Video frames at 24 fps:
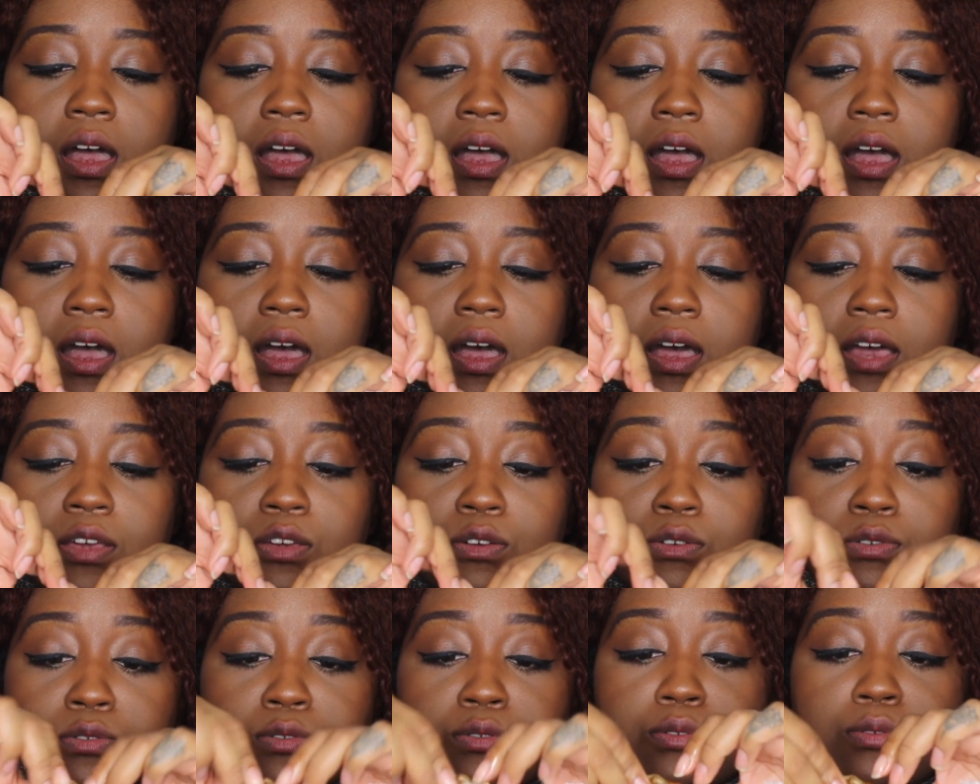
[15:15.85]
I
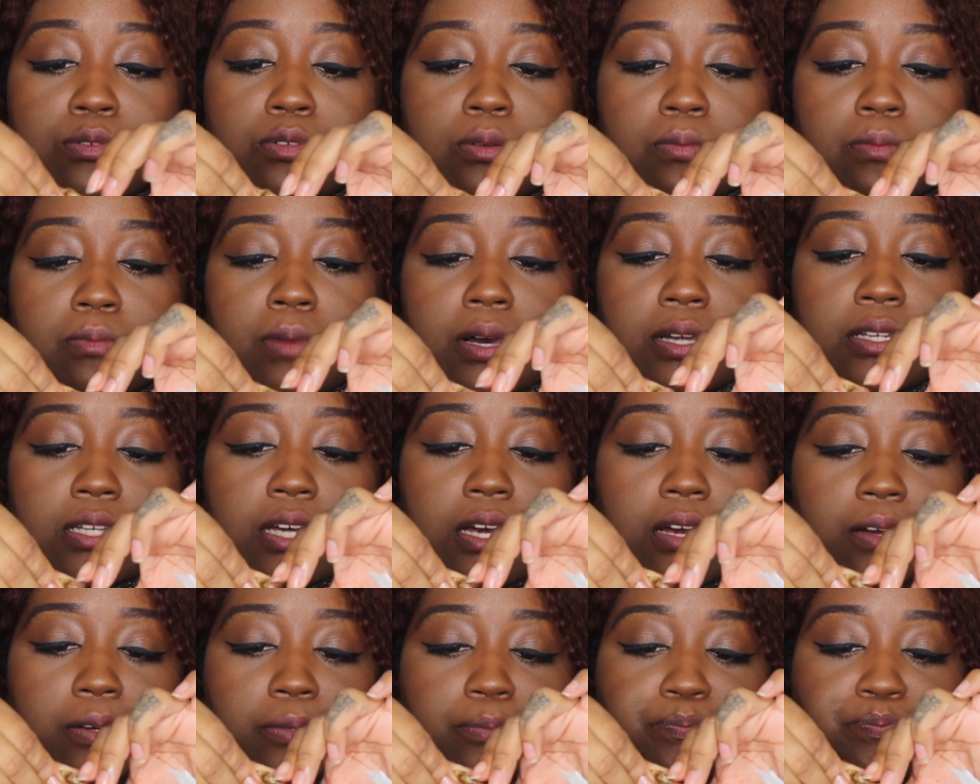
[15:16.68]
used some of my
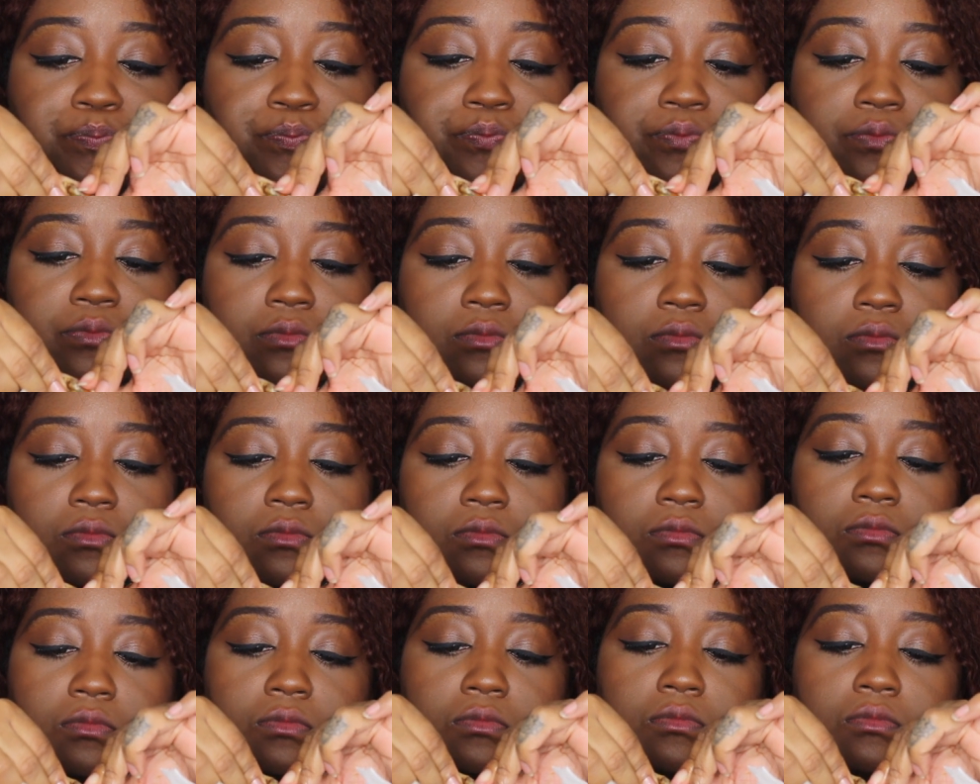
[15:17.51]
time
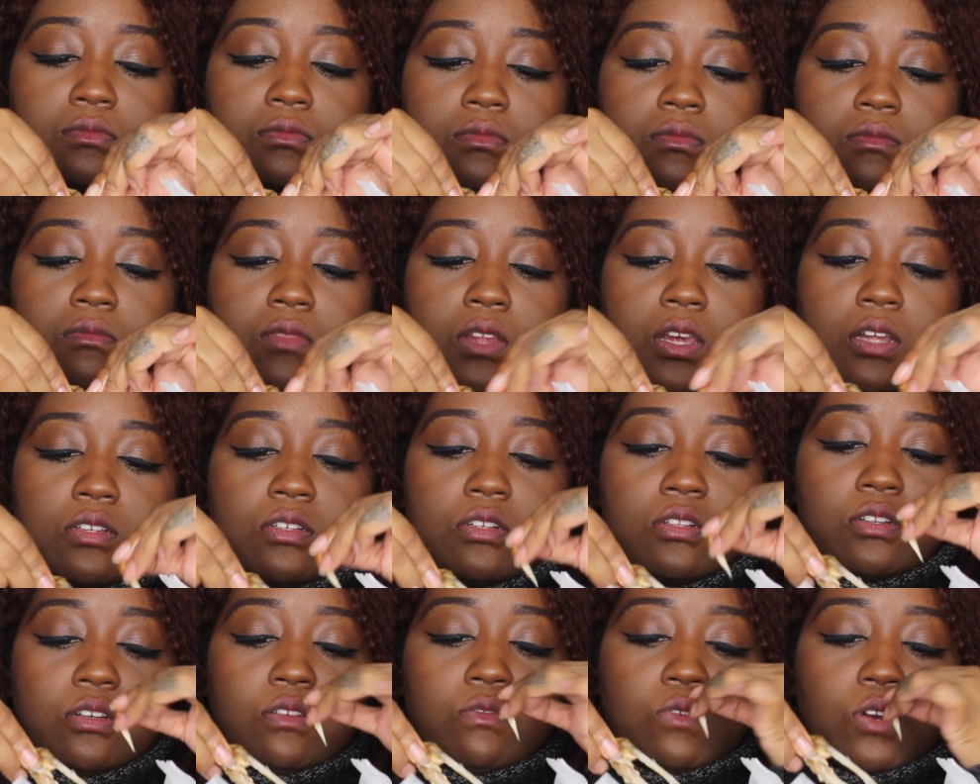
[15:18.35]
to
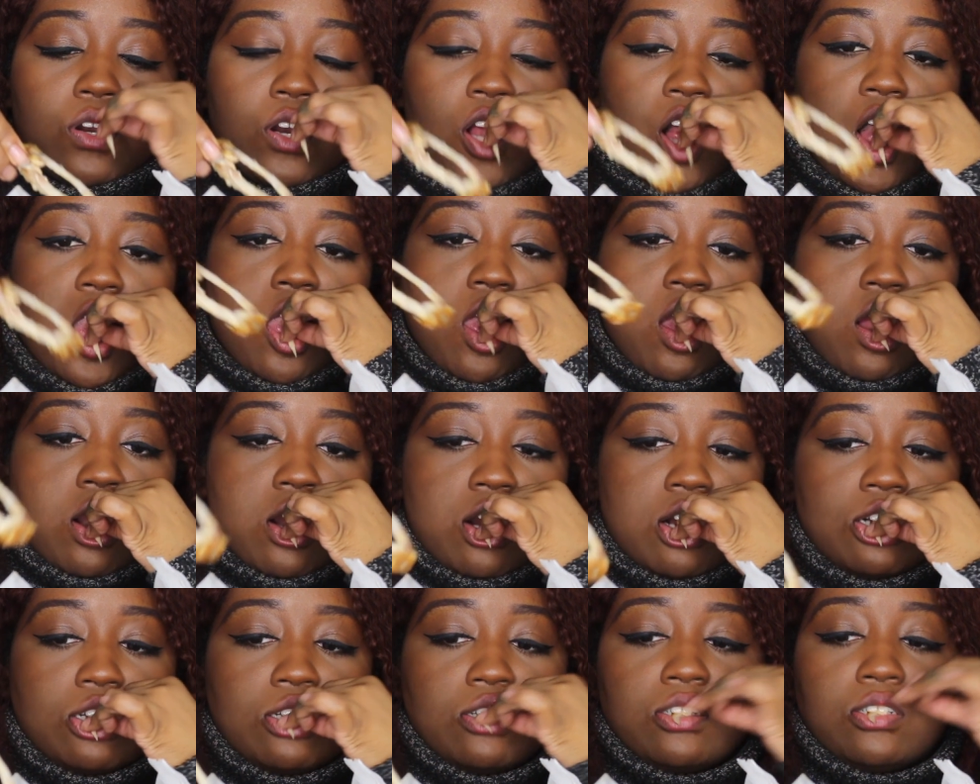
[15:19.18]
leave work a little
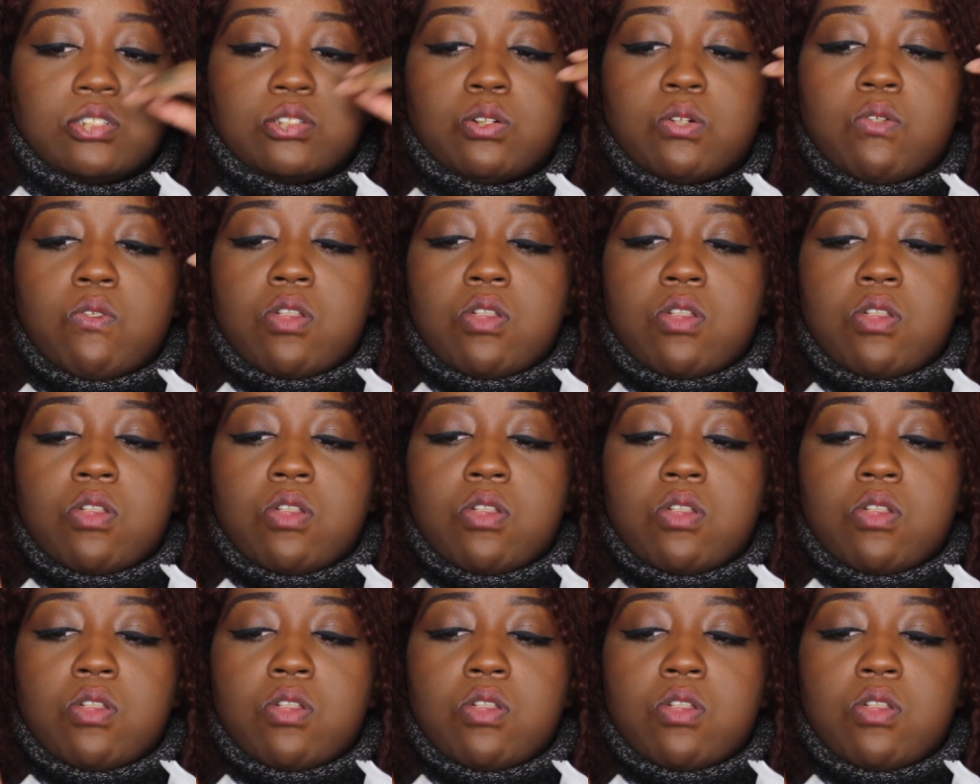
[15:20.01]
early,